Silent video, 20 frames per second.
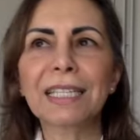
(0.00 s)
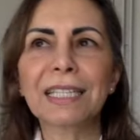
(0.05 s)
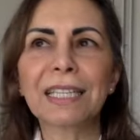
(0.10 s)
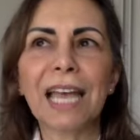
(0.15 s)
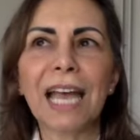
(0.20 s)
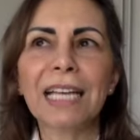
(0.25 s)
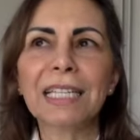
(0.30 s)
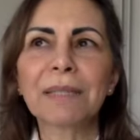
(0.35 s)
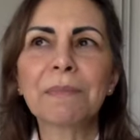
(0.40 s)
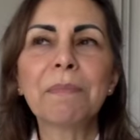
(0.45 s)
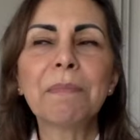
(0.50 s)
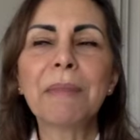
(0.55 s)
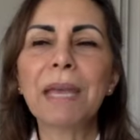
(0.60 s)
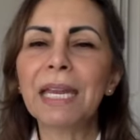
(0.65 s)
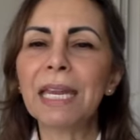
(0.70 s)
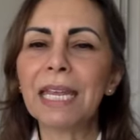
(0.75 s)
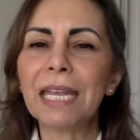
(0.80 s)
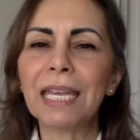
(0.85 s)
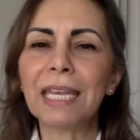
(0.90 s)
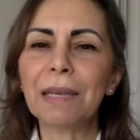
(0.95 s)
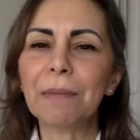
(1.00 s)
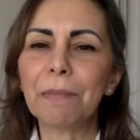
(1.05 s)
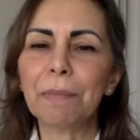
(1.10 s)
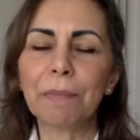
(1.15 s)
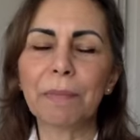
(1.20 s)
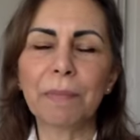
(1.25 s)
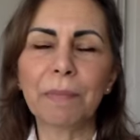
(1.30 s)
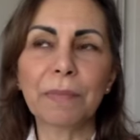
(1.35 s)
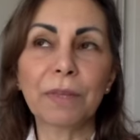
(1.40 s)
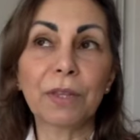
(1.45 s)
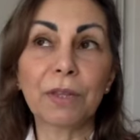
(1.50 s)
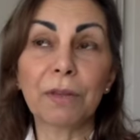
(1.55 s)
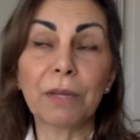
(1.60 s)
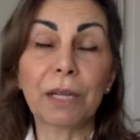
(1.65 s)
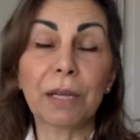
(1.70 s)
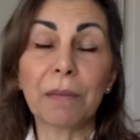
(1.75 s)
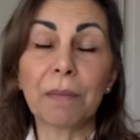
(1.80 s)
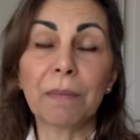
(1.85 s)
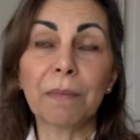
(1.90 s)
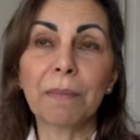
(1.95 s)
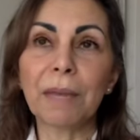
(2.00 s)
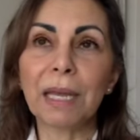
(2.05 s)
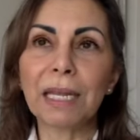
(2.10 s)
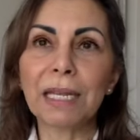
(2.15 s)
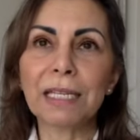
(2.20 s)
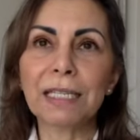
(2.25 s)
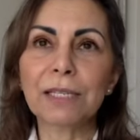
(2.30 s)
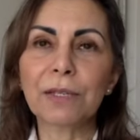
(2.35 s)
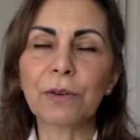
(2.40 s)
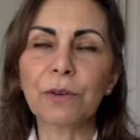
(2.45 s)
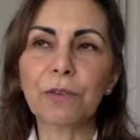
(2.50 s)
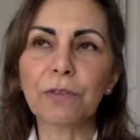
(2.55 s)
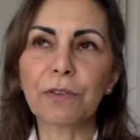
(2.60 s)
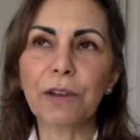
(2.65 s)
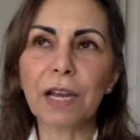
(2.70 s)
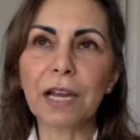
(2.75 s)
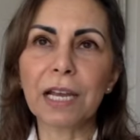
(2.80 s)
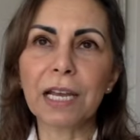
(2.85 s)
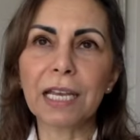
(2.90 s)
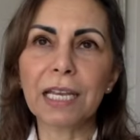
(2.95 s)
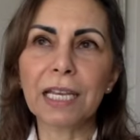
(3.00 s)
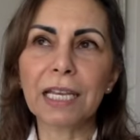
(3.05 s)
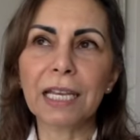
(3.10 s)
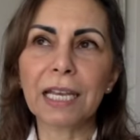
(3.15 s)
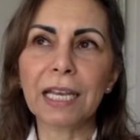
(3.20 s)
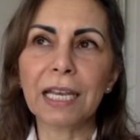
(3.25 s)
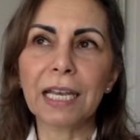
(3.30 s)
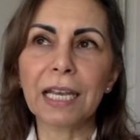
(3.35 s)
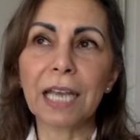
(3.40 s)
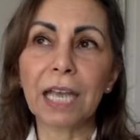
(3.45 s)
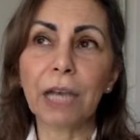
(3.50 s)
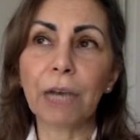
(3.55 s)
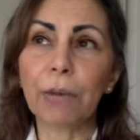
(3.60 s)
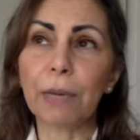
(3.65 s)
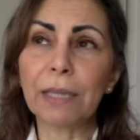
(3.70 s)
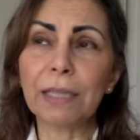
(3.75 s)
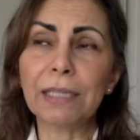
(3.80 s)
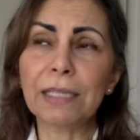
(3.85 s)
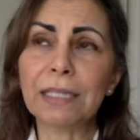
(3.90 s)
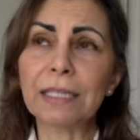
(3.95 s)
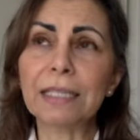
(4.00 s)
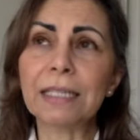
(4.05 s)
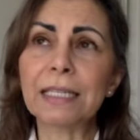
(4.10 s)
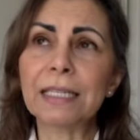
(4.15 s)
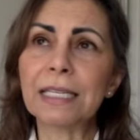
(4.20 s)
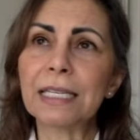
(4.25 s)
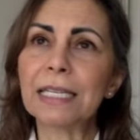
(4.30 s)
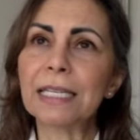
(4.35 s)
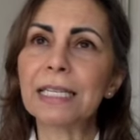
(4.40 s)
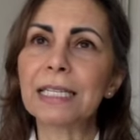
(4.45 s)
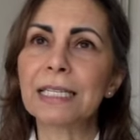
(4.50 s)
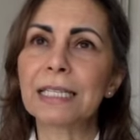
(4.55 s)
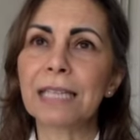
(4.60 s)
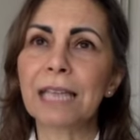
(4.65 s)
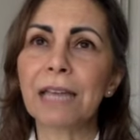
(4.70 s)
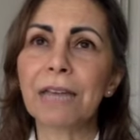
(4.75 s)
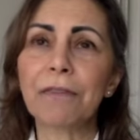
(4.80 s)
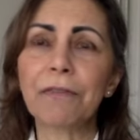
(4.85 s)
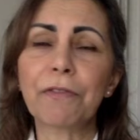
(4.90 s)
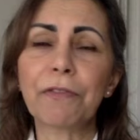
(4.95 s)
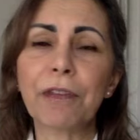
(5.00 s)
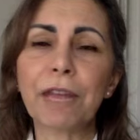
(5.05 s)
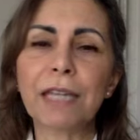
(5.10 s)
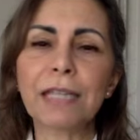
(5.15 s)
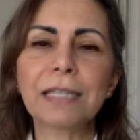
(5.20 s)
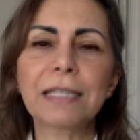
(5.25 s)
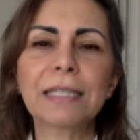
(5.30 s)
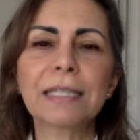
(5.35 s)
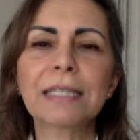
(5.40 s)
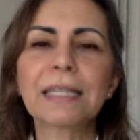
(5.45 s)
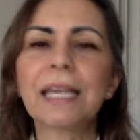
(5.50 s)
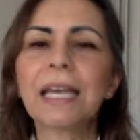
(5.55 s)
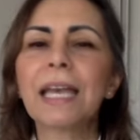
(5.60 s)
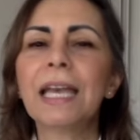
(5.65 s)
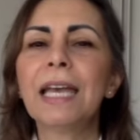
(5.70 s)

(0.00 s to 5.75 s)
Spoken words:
has many sort of like acquaintances and friends,